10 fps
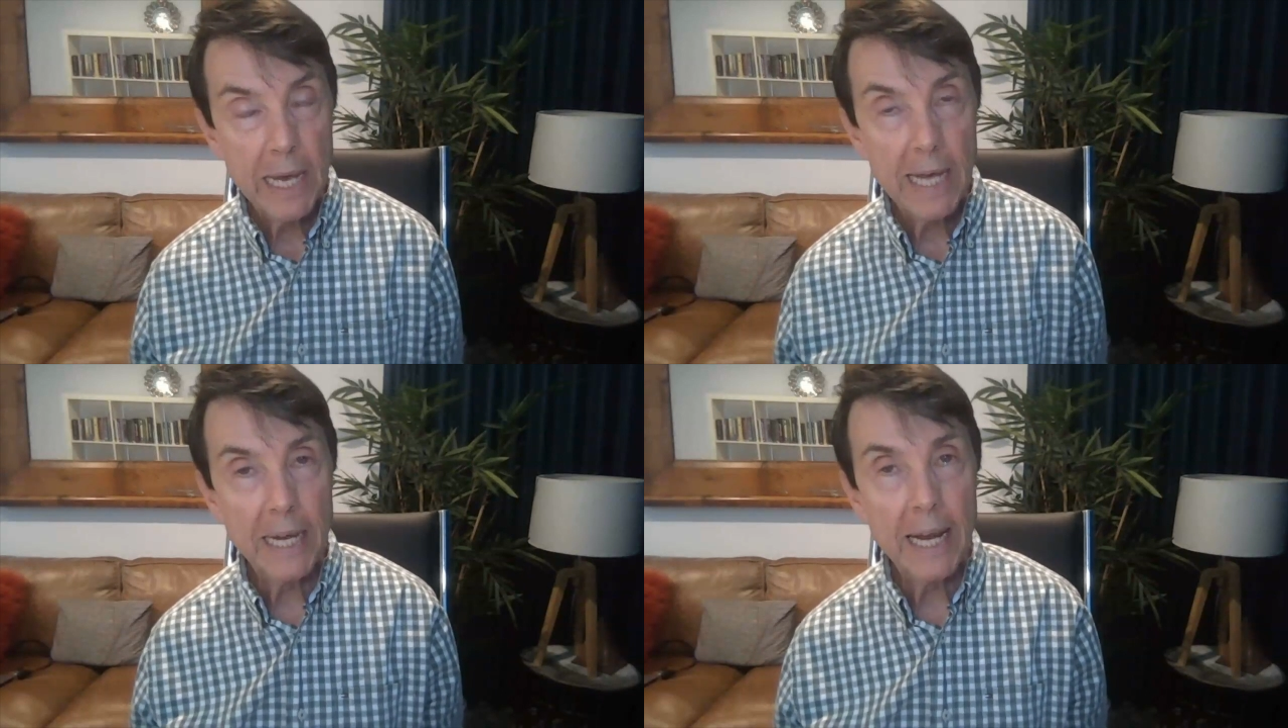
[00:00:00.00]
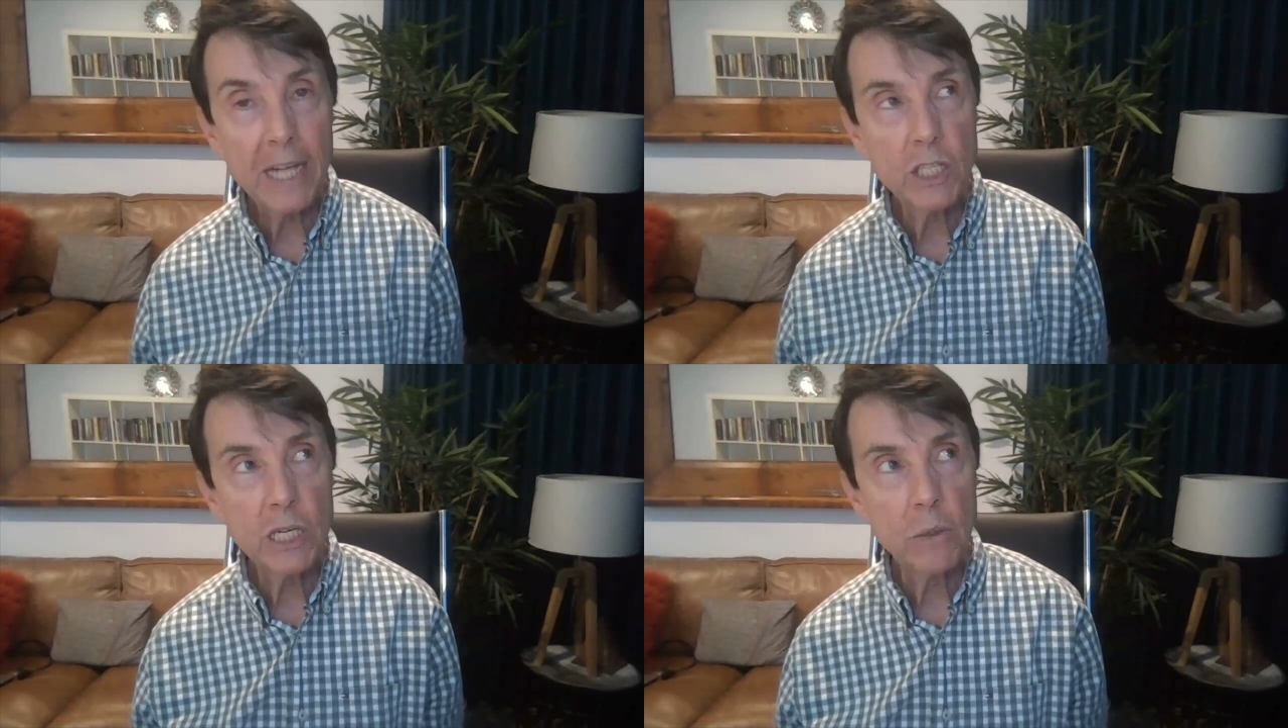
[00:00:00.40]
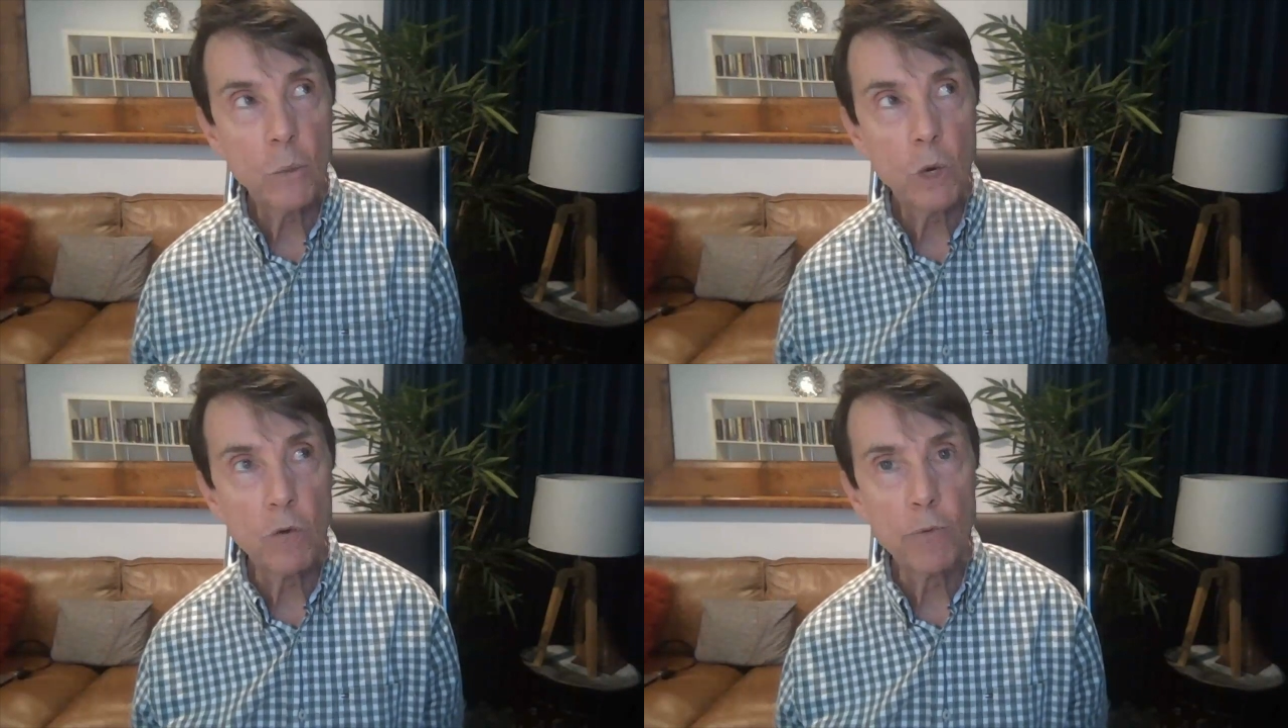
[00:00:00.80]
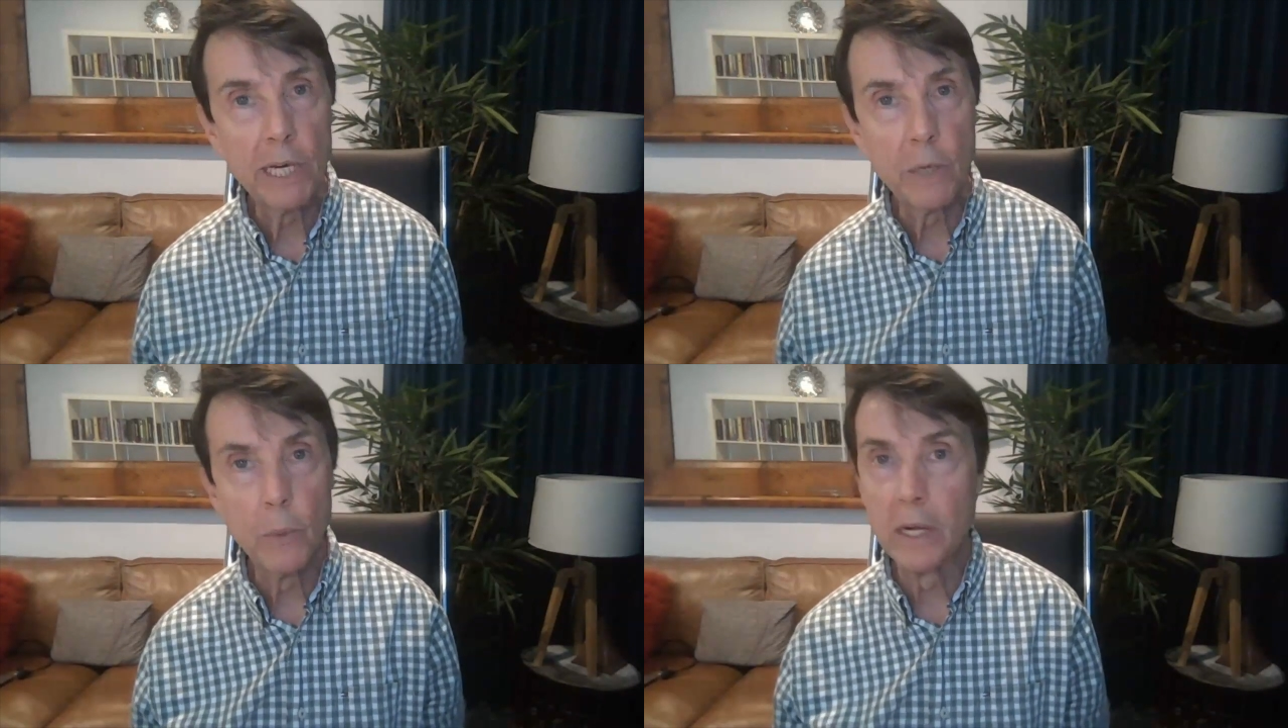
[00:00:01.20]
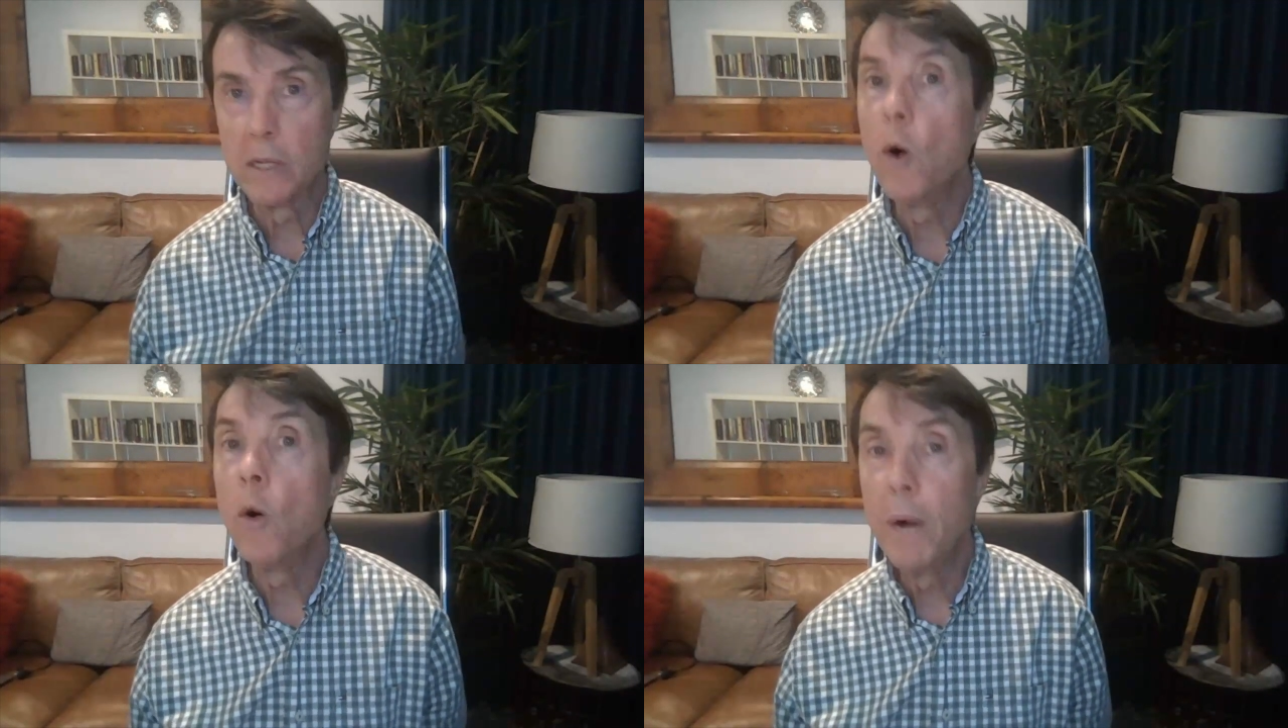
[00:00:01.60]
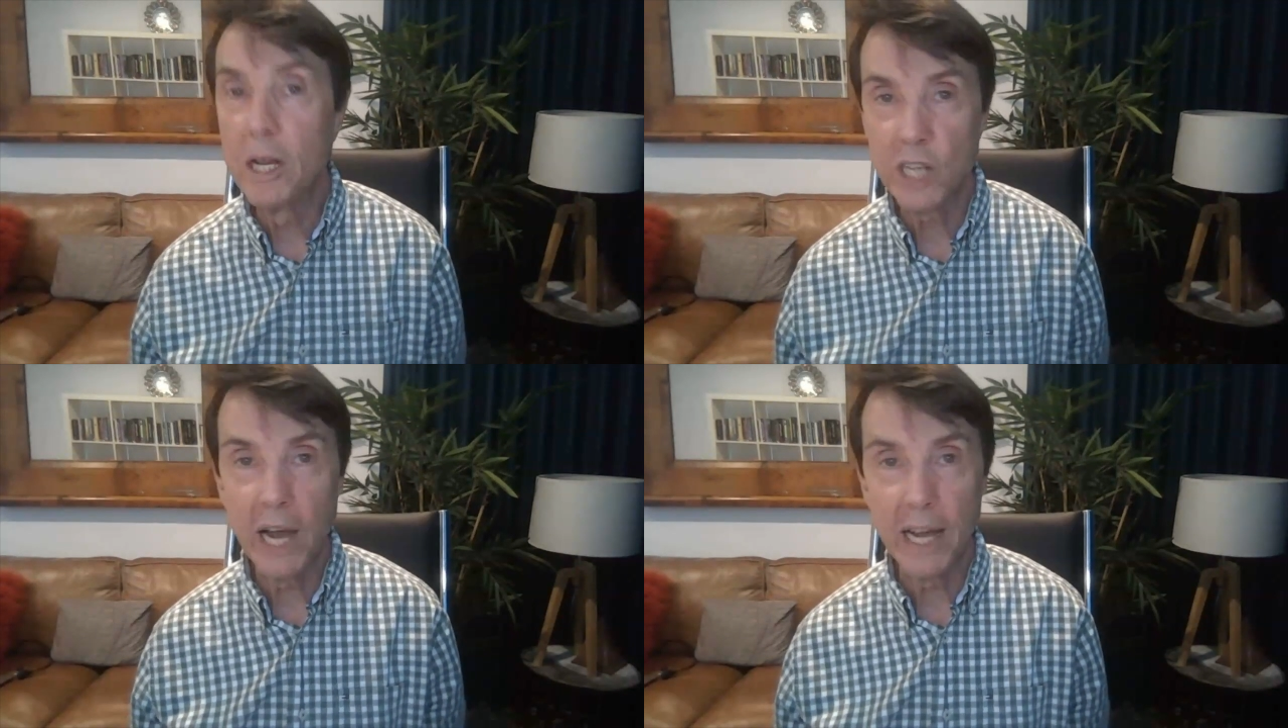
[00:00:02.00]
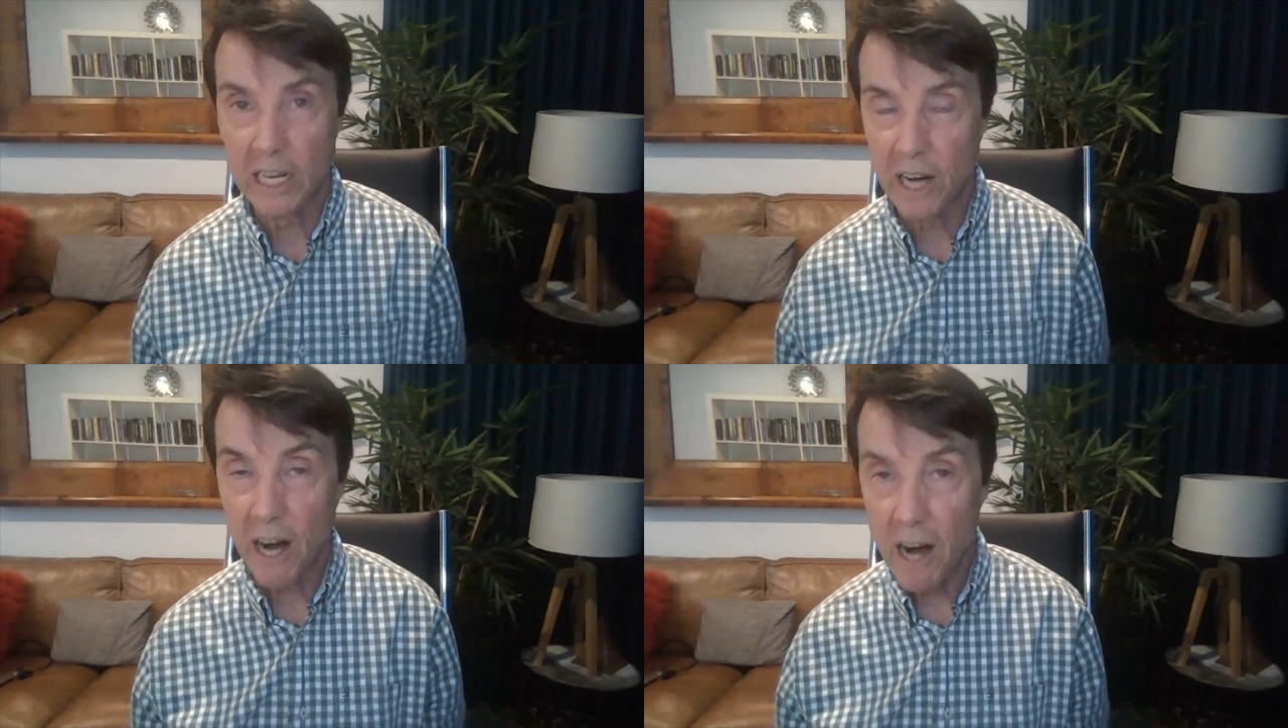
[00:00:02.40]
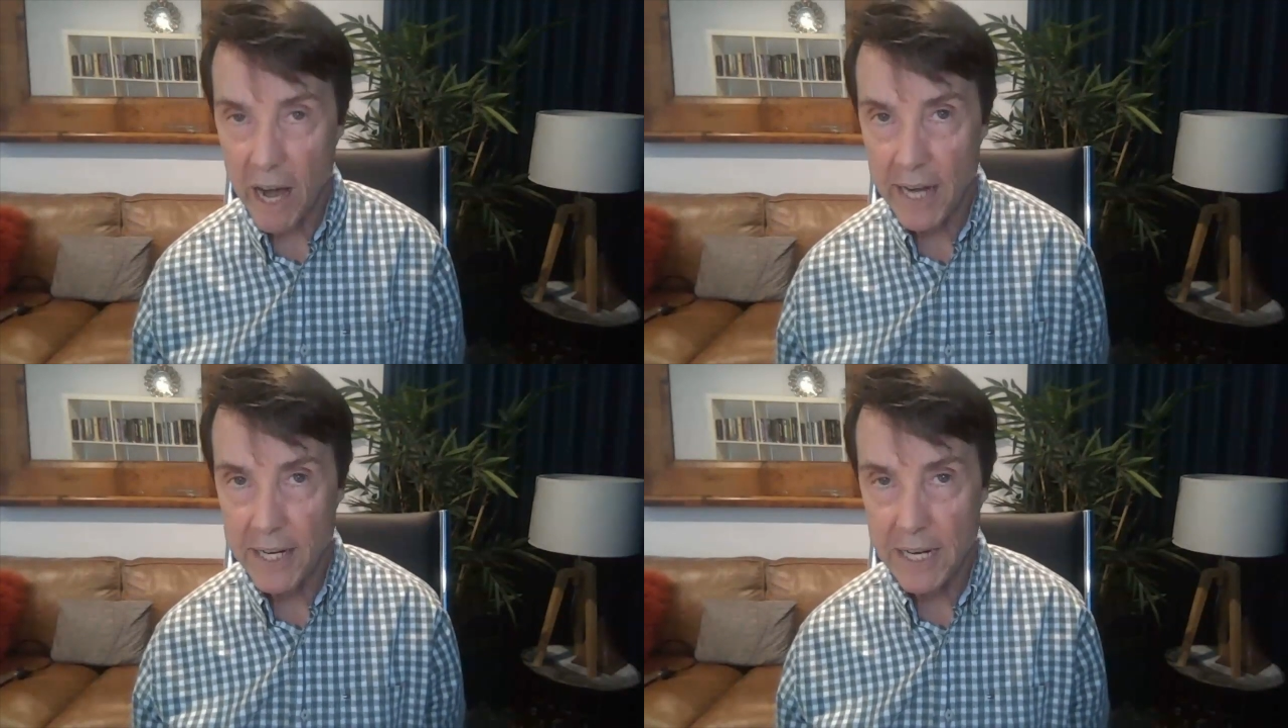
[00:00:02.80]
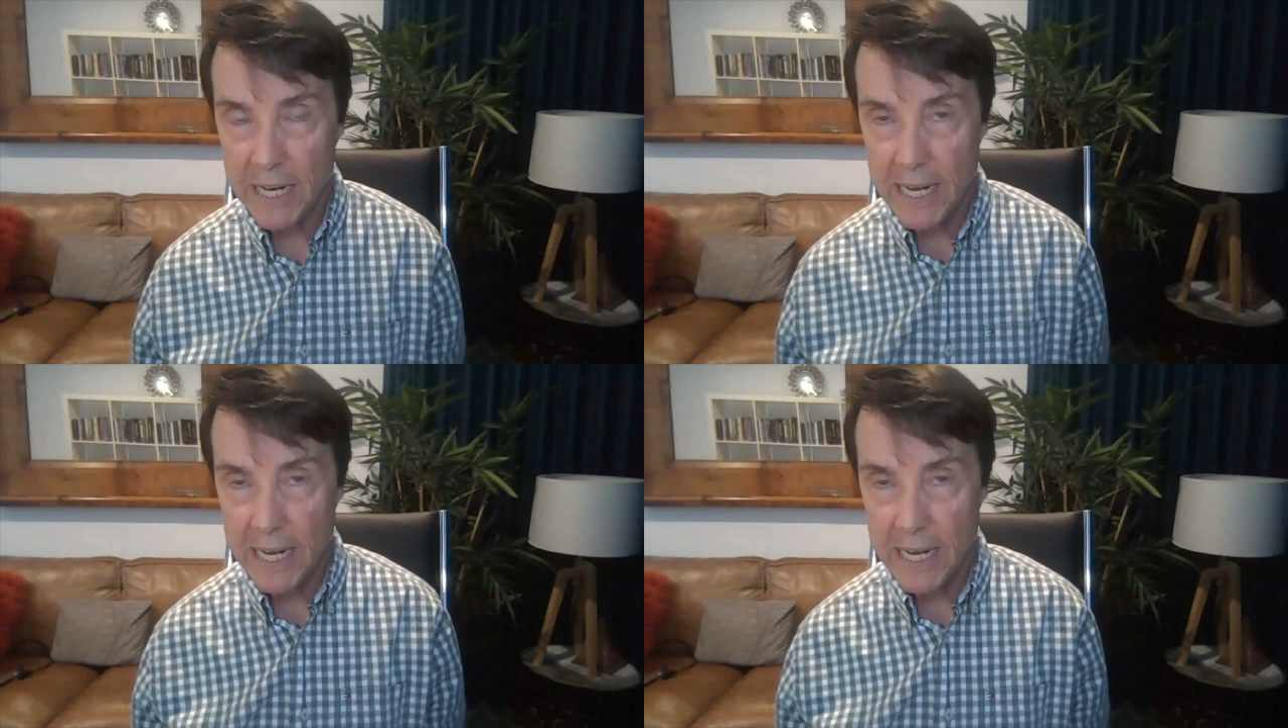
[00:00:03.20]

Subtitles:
It can actually work really well, almost like a guide.